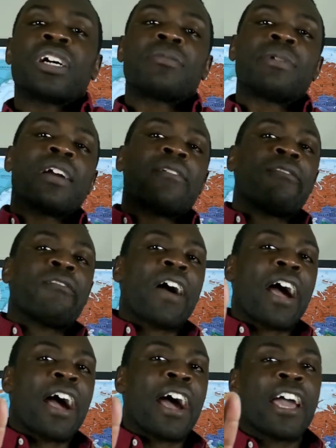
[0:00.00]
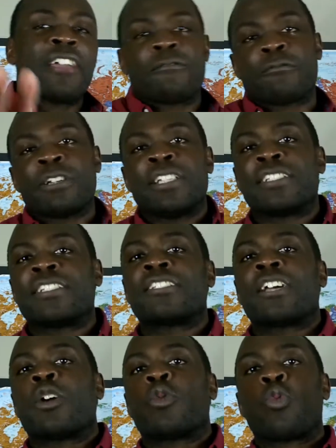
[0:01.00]
are my 5 reasons
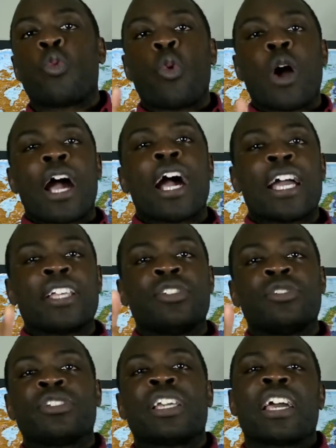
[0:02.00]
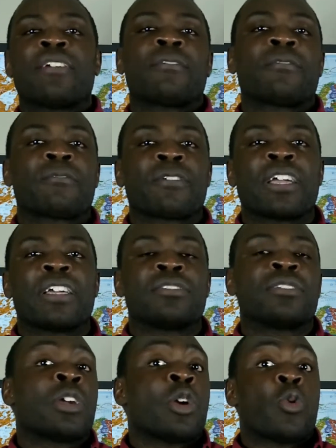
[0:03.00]
of why you should have a
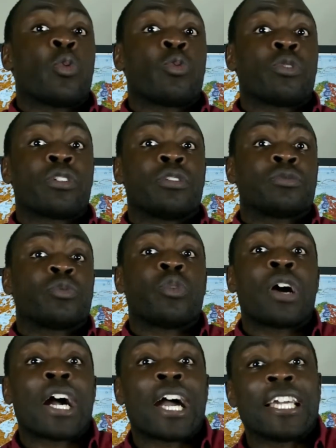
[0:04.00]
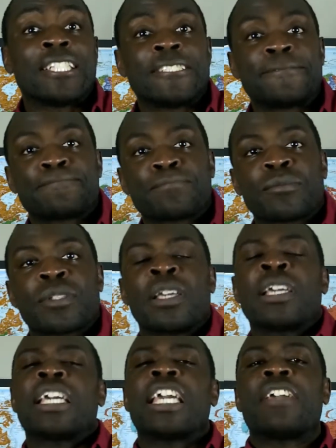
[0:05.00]
friend worldwide.
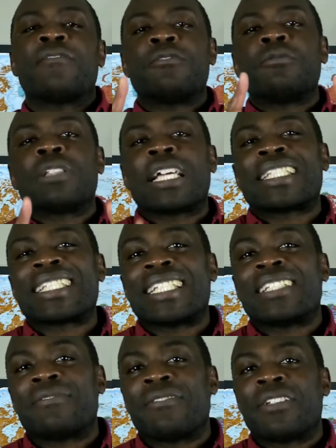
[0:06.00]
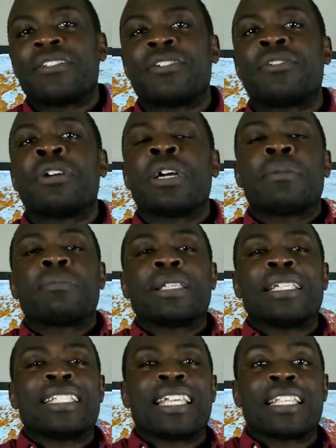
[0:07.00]
If you like this video,
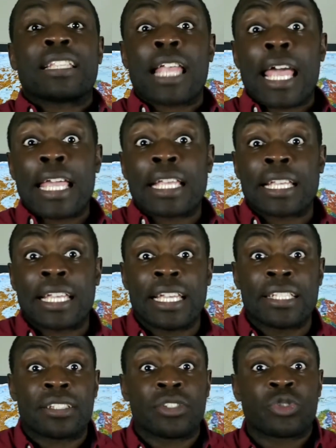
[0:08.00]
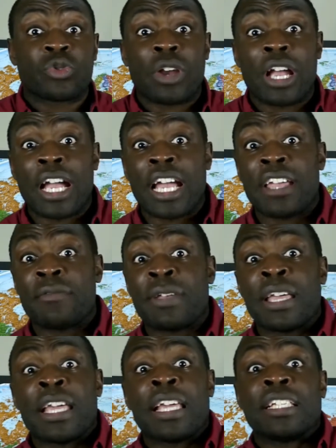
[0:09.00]
please hit like, hit subscribe,
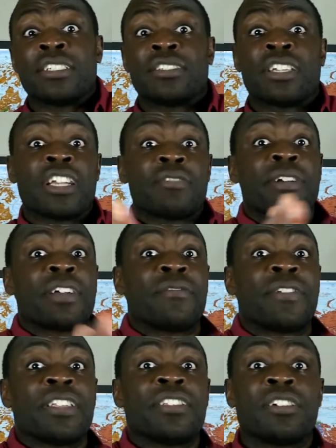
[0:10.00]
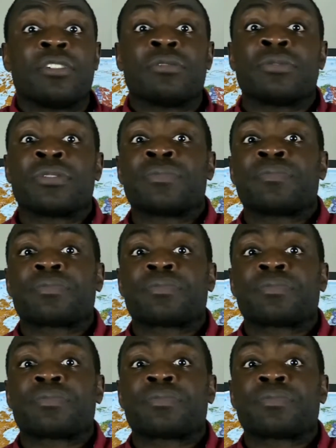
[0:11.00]
share my videos.